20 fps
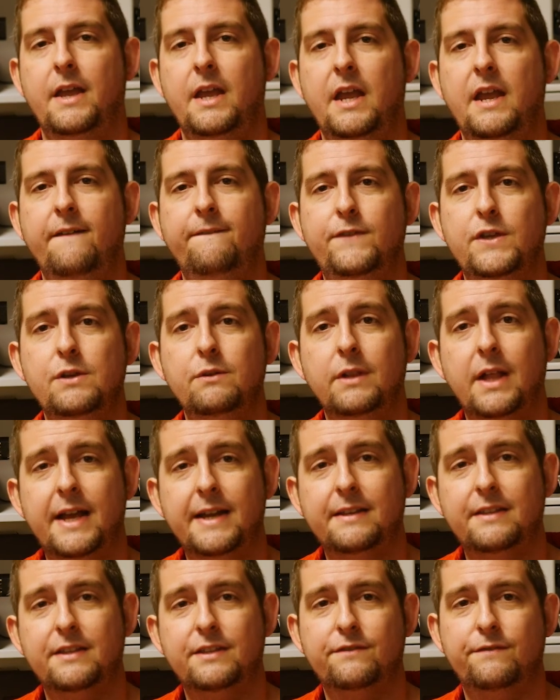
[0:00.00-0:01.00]
If you
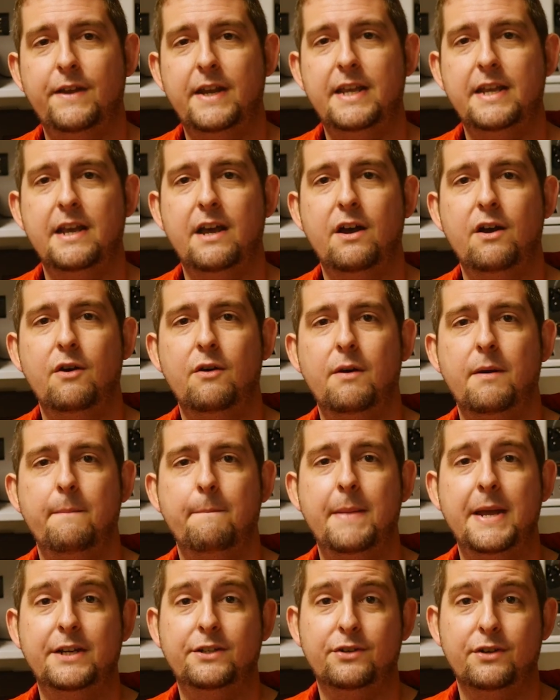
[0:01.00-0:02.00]
like this video,
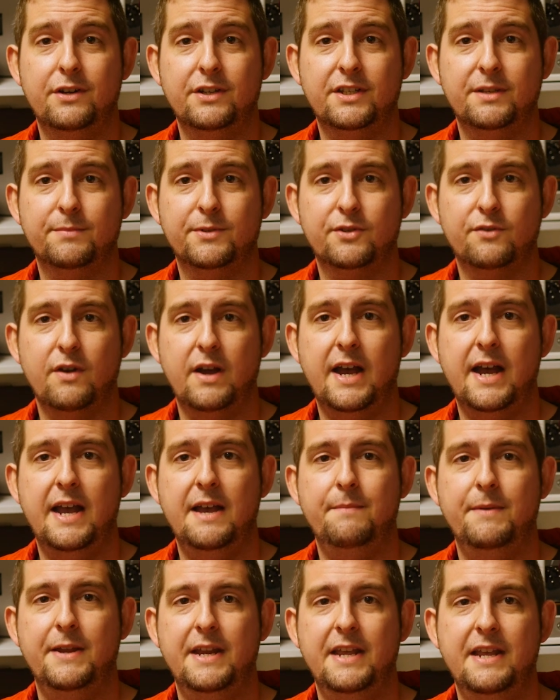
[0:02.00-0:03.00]
make sure to
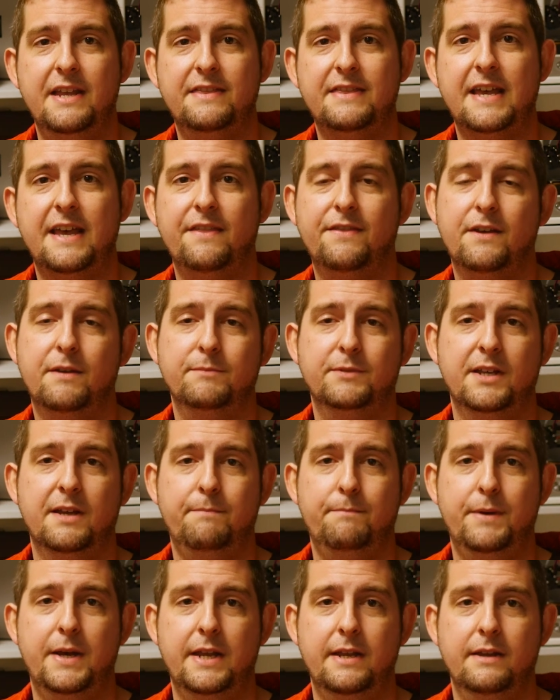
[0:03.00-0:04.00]
subscribe and hit that thumbs up
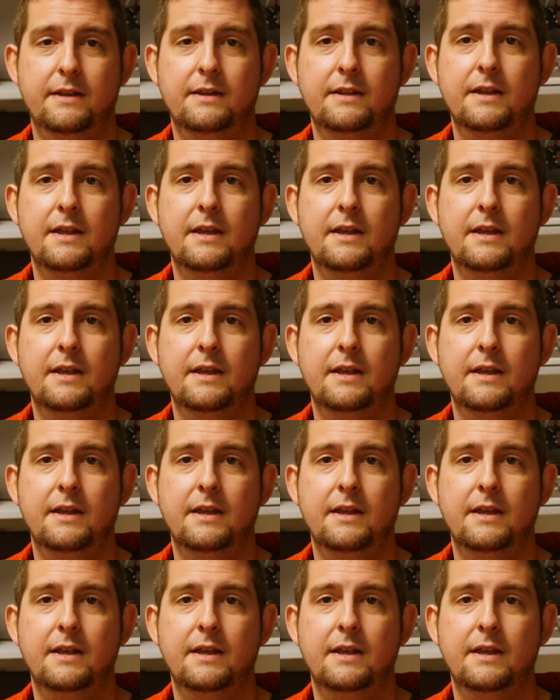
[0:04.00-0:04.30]
button,